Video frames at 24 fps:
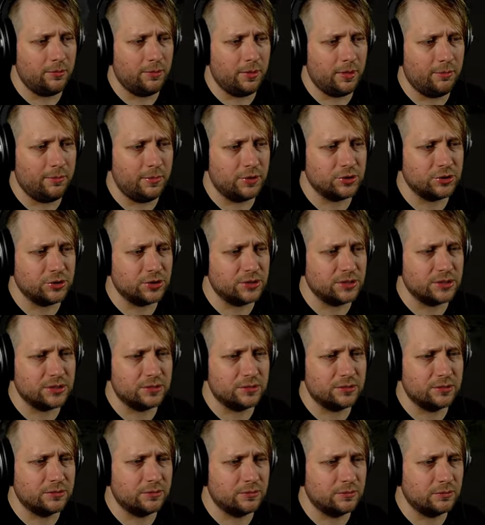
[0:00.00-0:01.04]
emissions.
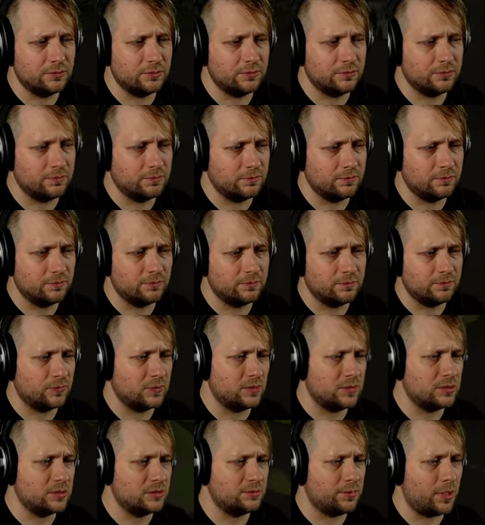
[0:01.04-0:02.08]

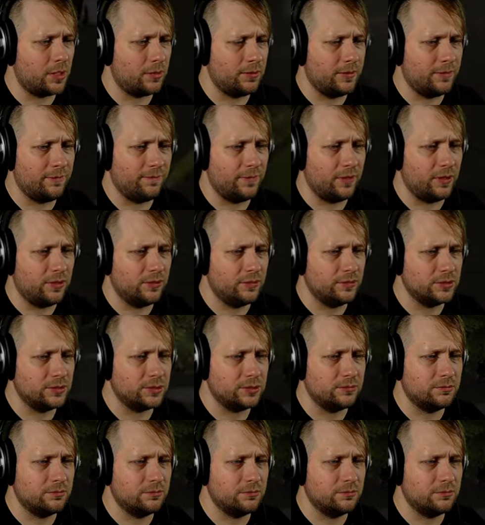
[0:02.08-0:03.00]
Probably fine. Just,